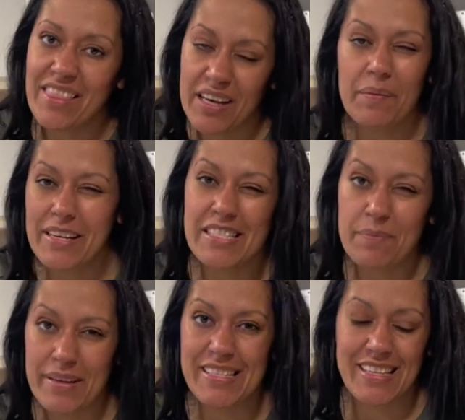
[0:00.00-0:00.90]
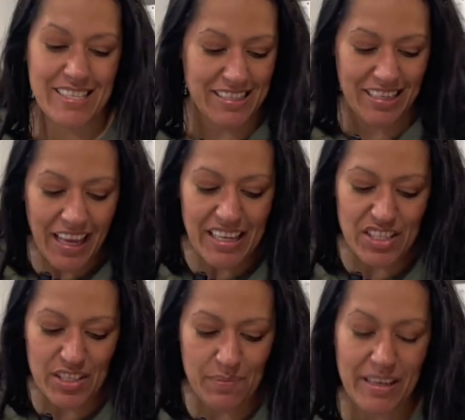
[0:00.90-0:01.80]
think I'm going to dip into this tonight
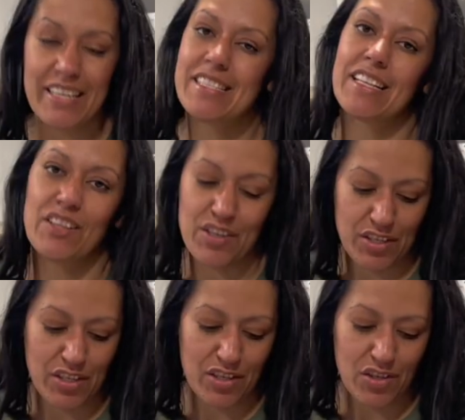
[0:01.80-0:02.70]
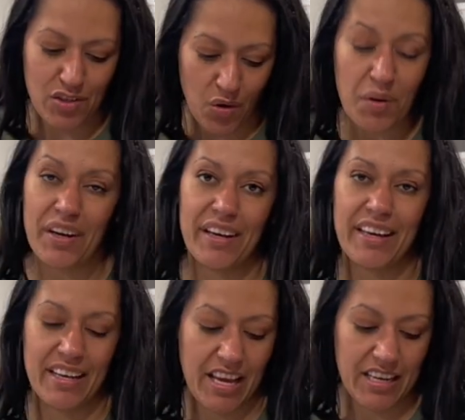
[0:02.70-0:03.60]
just because it looks so
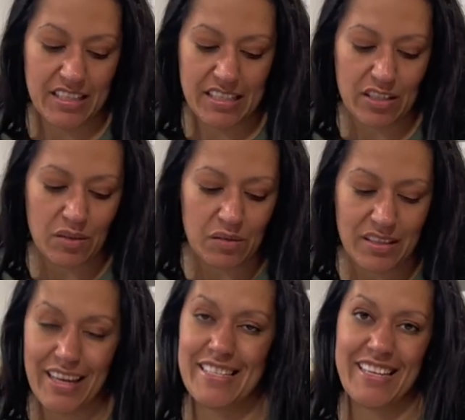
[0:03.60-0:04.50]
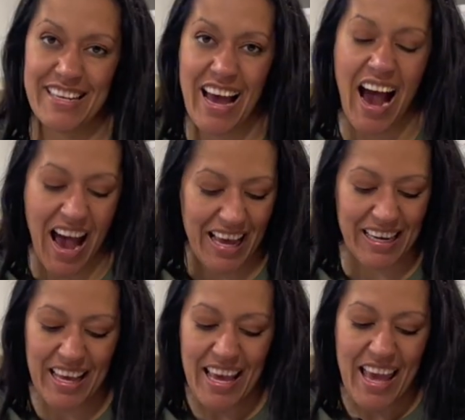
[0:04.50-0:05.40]
good and it's still nice and hot.